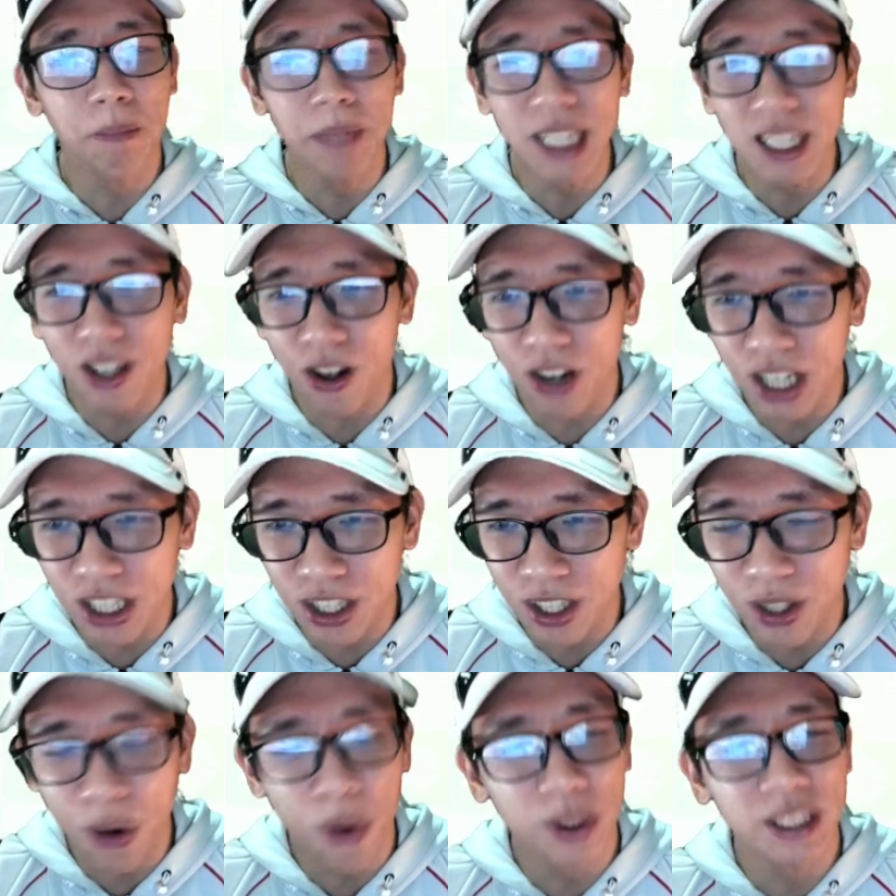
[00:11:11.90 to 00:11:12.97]
B
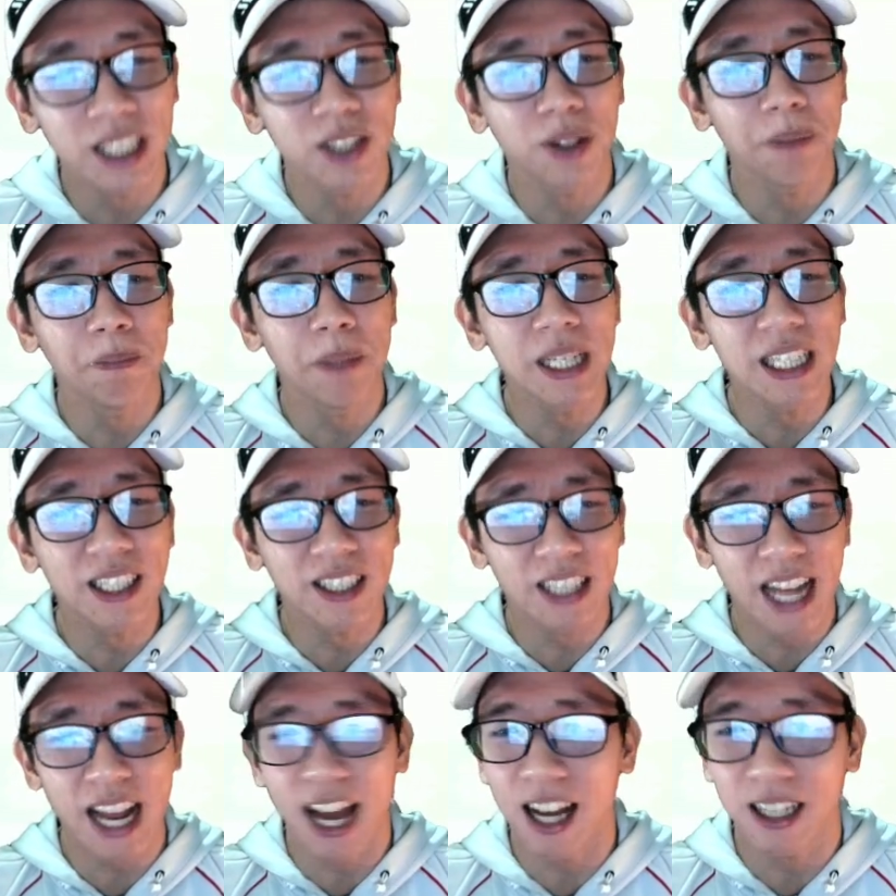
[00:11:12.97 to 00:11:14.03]
collision course, and your
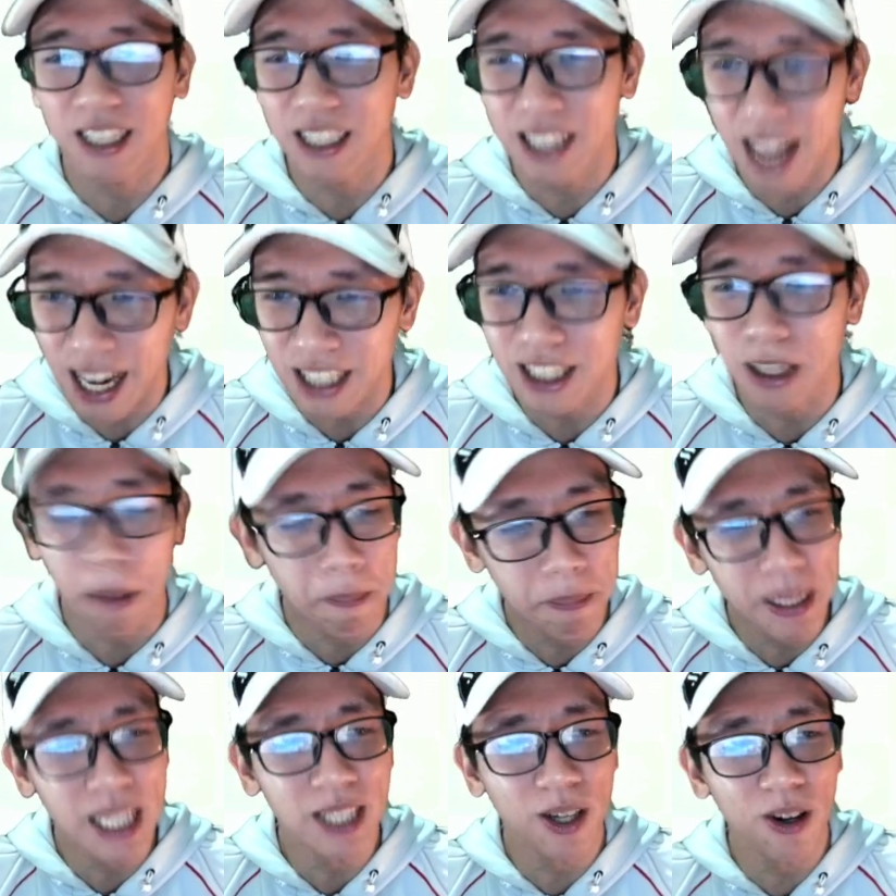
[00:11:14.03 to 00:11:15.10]
next
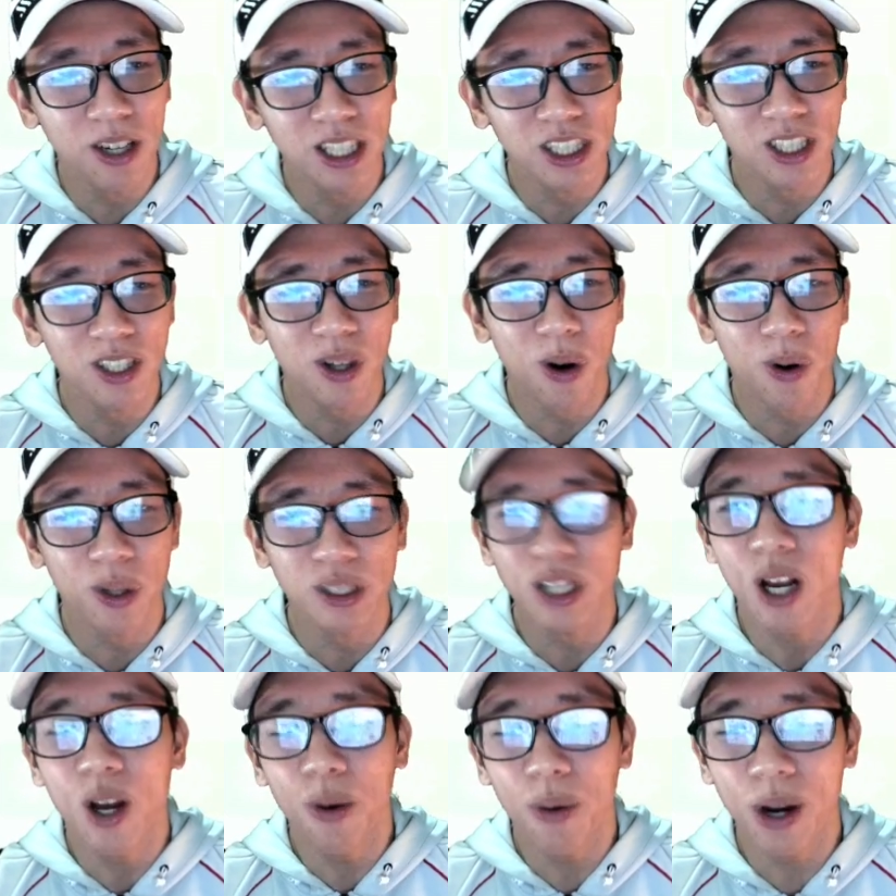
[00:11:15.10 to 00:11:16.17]
B collision course
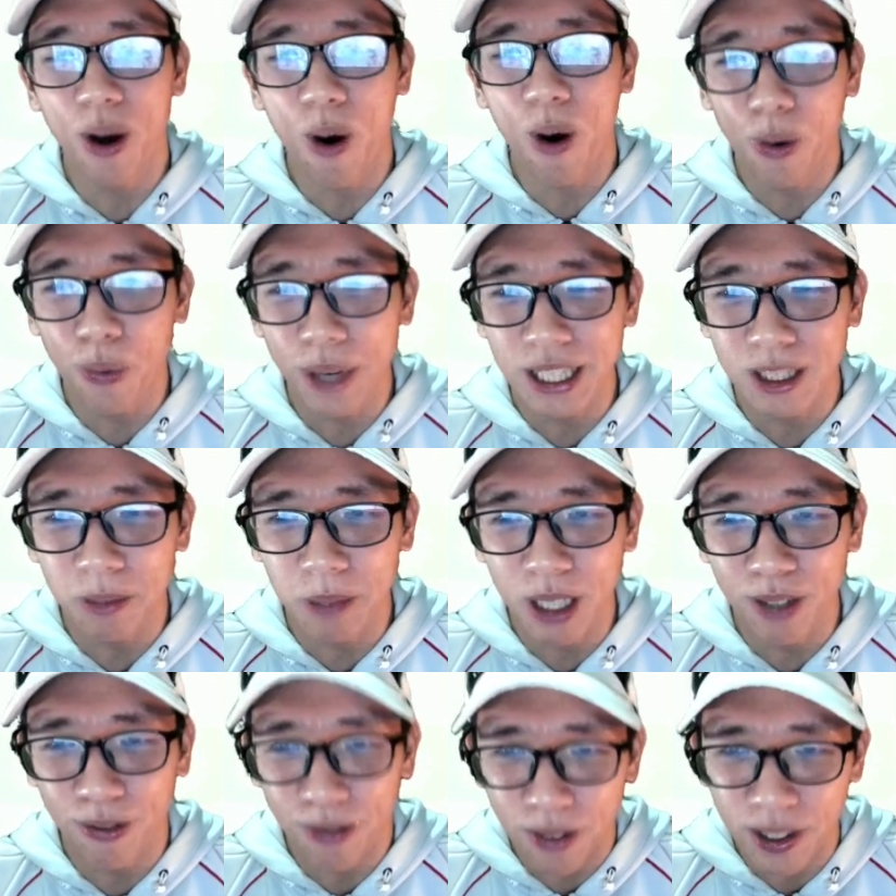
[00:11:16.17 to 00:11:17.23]
will always
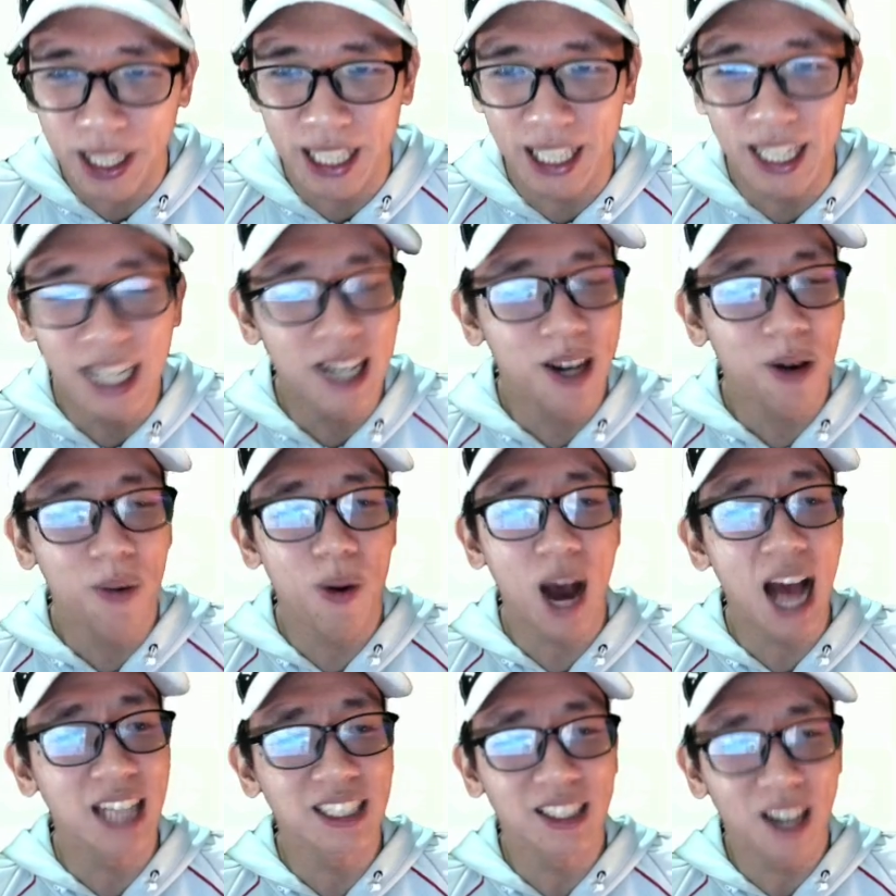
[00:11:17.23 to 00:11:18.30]
be free
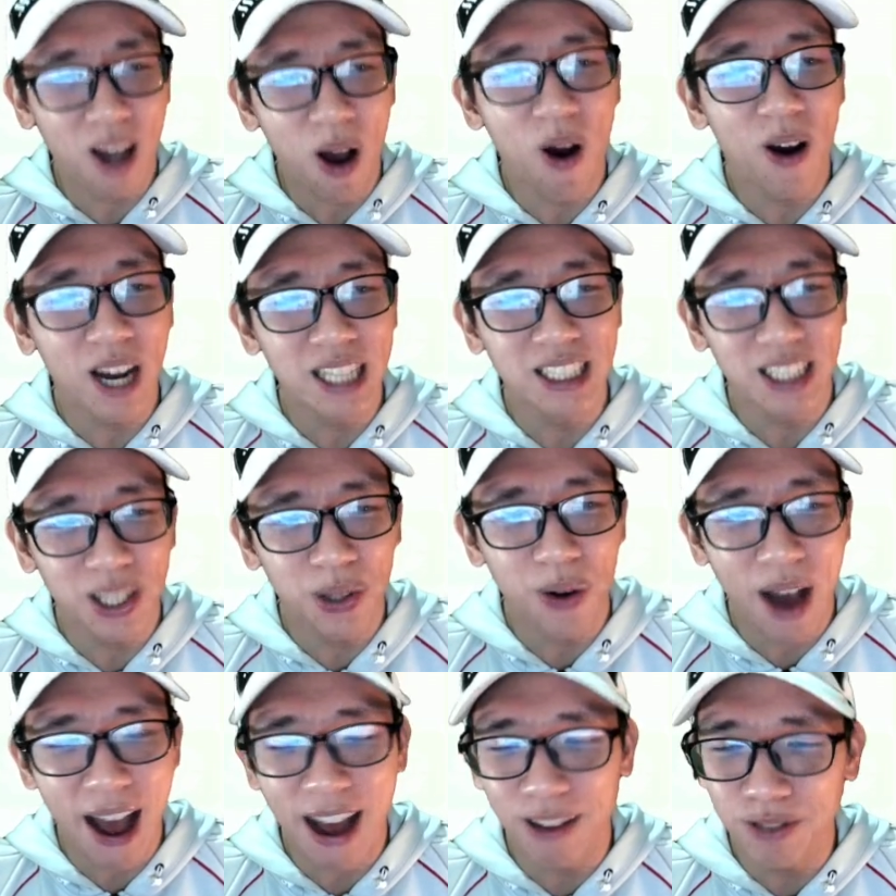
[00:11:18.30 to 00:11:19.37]
as long as you
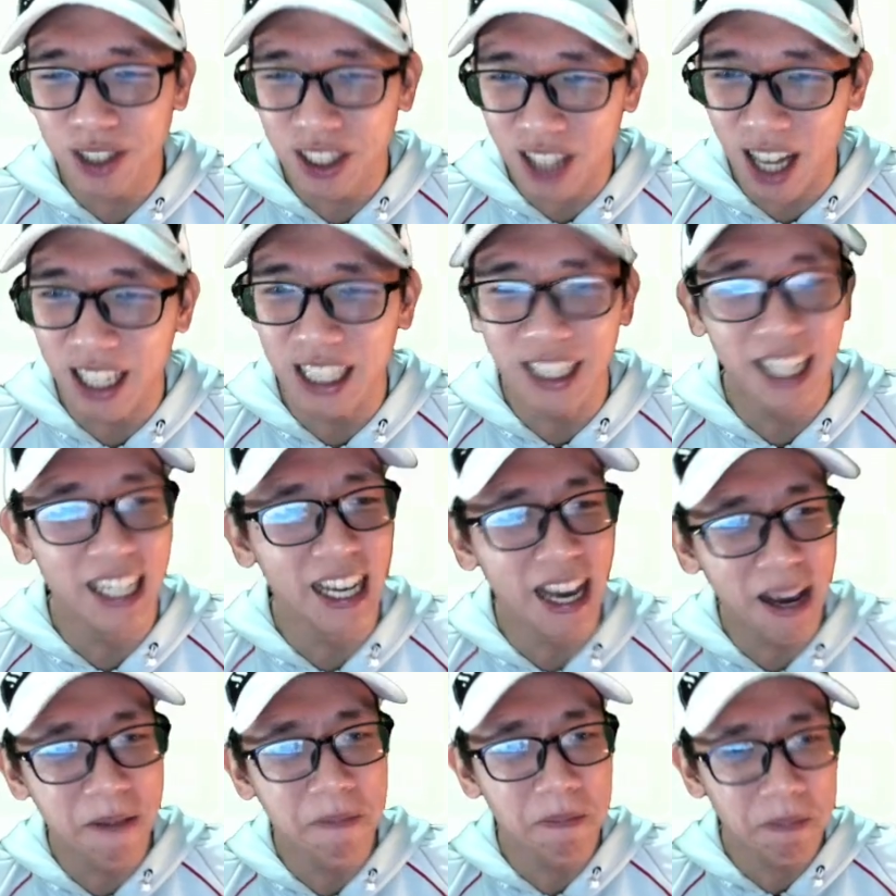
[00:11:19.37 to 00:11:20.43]
have Sunny Day
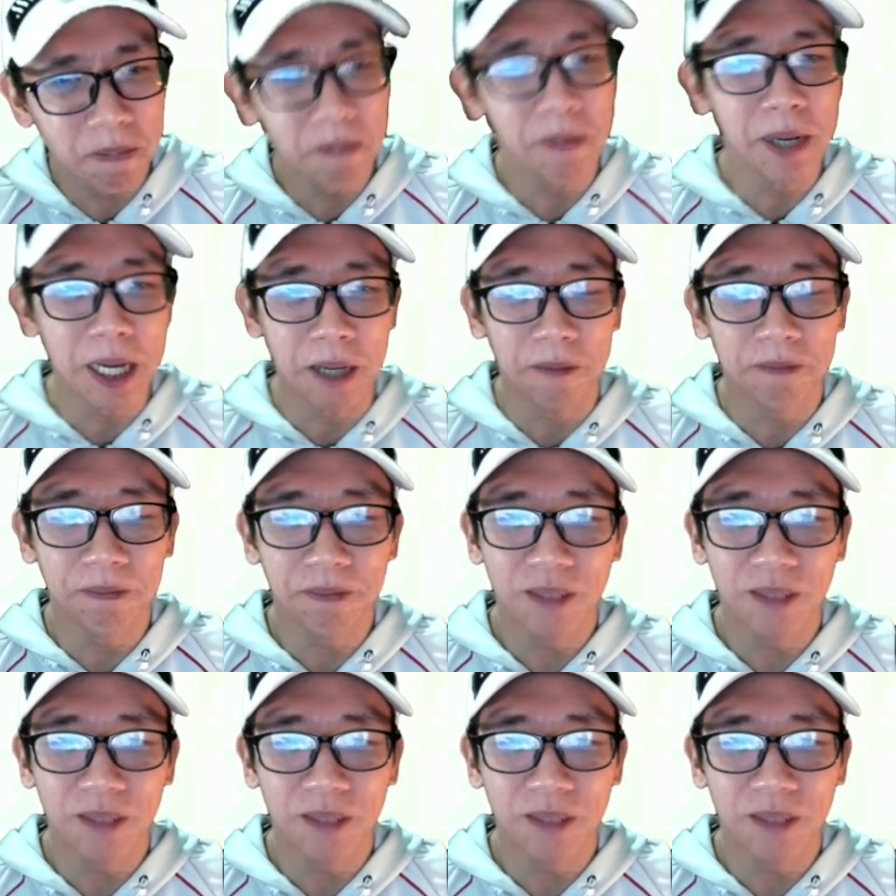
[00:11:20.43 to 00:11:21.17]
MP.